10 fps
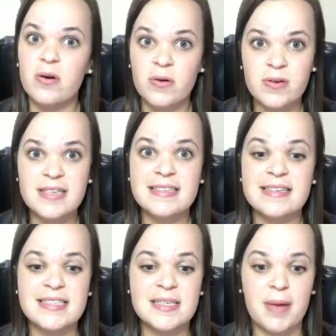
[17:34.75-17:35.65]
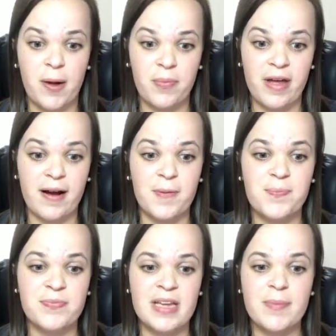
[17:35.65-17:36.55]
Who doesn't need some help there?
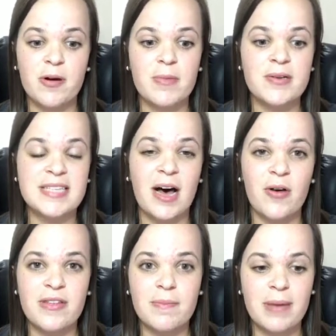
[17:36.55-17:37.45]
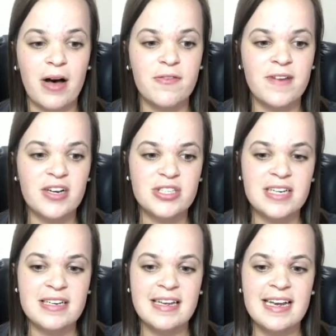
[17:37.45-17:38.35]
It promotes healthy bowel
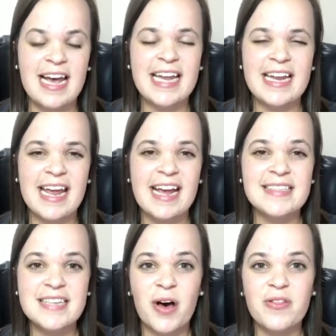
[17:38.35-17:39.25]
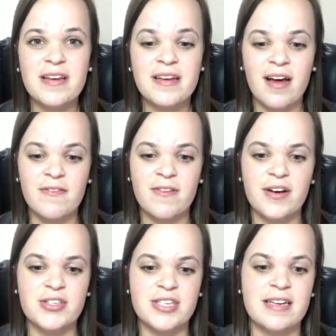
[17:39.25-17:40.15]
function and enhanced healthy gut
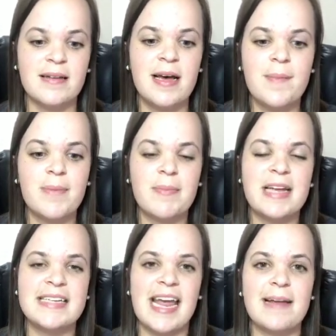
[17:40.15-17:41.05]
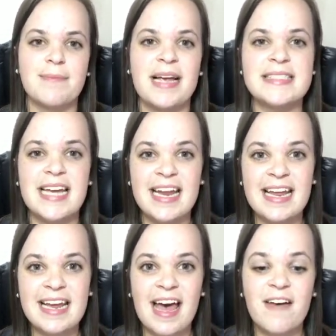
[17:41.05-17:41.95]
function by
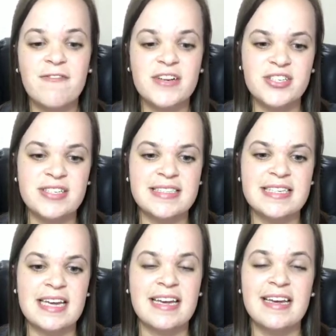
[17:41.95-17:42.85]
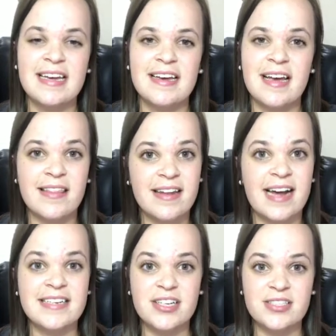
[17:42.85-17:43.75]
maintaining efficiency in the
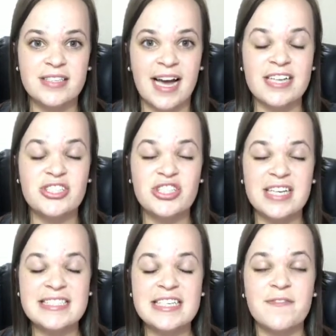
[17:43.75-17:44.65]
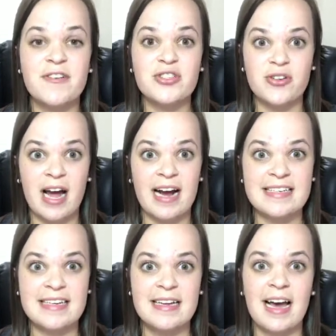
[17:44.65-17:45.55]
digestive
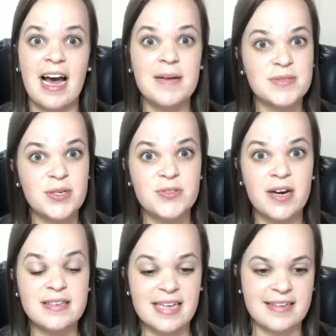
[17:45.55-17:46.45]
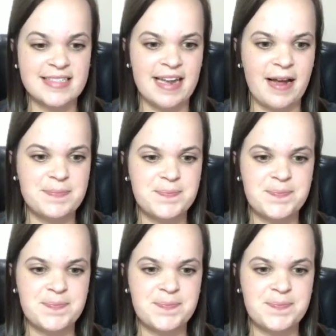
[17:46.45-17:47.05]
tract. I am so tongue-tied today.